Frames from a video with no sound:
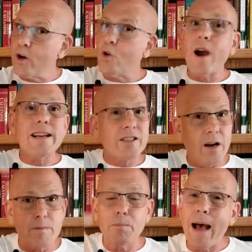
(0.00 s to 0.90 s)
When
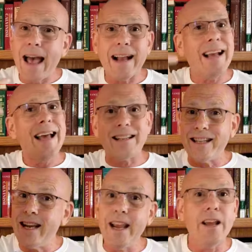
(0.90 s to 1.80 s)
Christ comes back
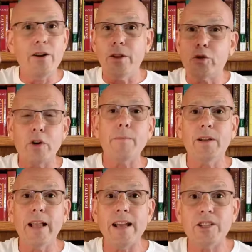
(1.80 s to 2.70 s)
at the end of the
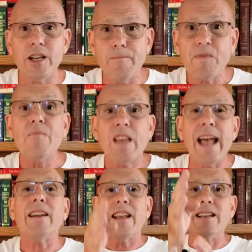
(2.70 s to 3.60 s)
tribulation
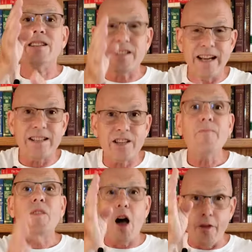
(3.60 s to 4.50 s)
and he
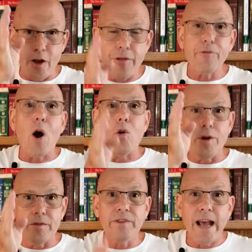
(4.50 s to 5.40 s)
sits on the
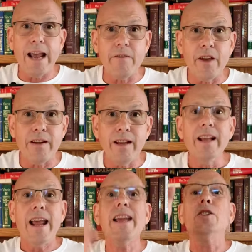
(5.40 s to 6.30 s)
throne of David
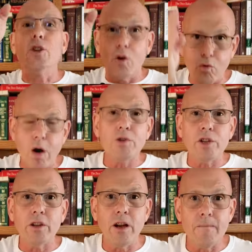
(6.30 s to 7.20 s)
in
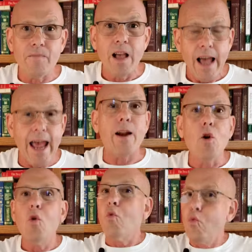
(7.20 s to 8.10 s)
Jerusalem
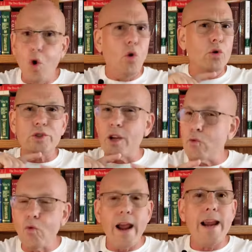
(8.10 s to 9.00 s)
and rules
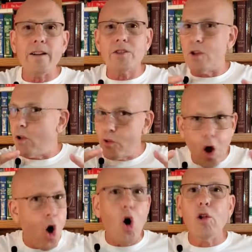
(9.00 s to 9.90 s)
and reigns
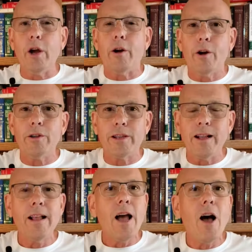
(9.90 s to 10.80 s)
the whole
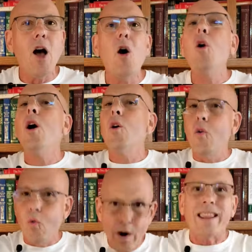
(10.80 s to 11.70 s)
earth
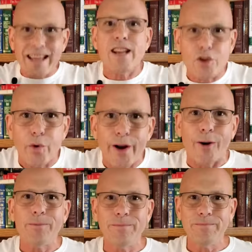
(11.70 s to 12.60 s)
with
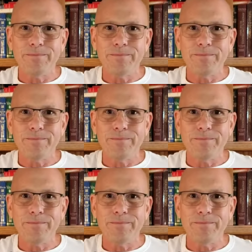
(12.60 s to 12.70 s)
Israel,